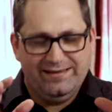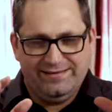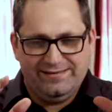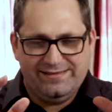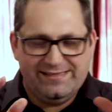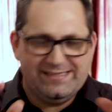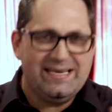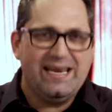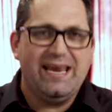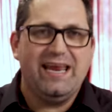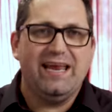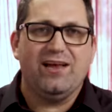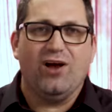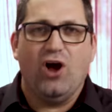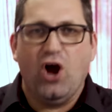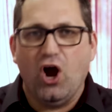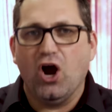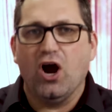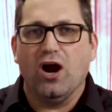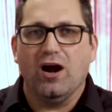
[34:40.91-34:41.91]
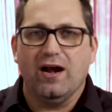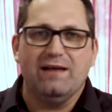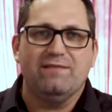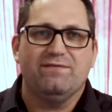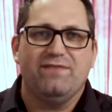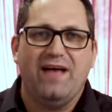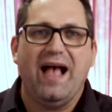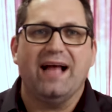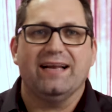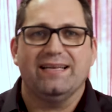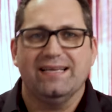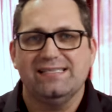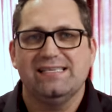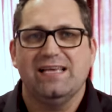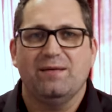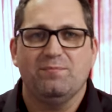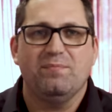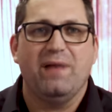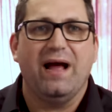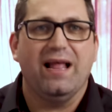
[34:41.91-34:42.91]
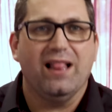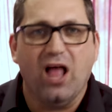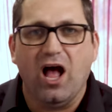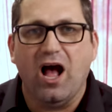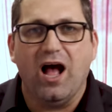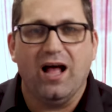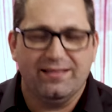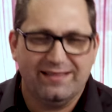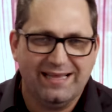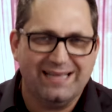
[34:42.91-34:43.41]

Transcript: seek are in fact exempt by law.